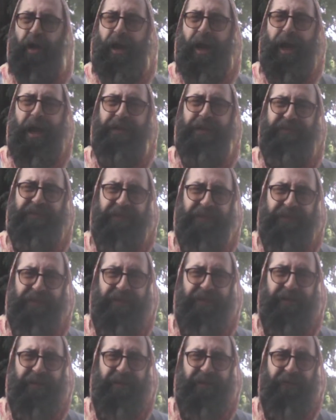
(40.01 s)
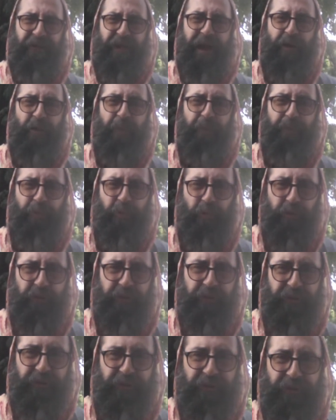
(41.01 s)
idea of how
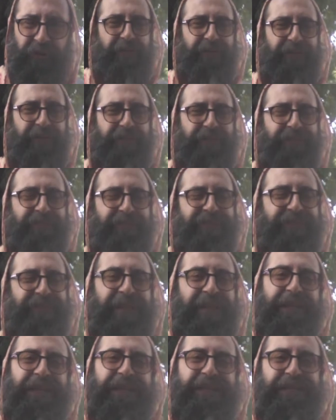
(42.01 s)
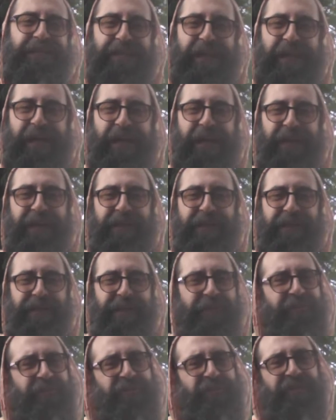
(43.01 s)
important setting aside
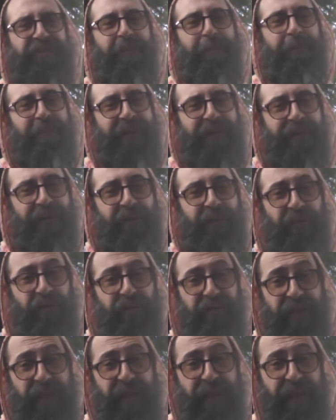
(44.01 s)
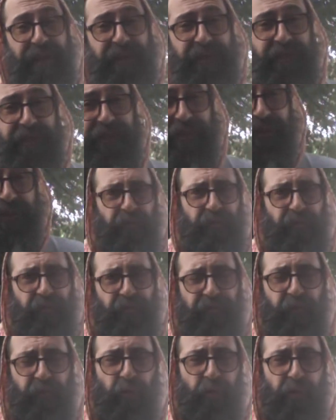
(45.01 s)
even just a minute of your day
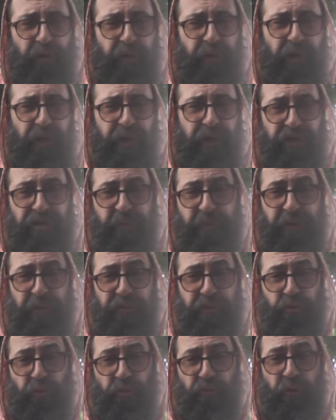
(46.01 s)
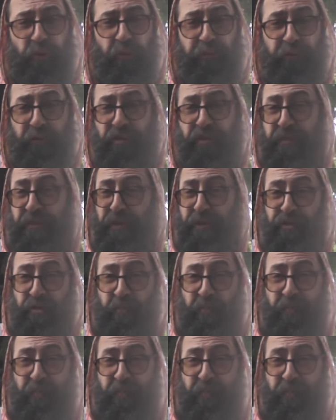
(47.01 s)
for your spiritual growth and your spiritual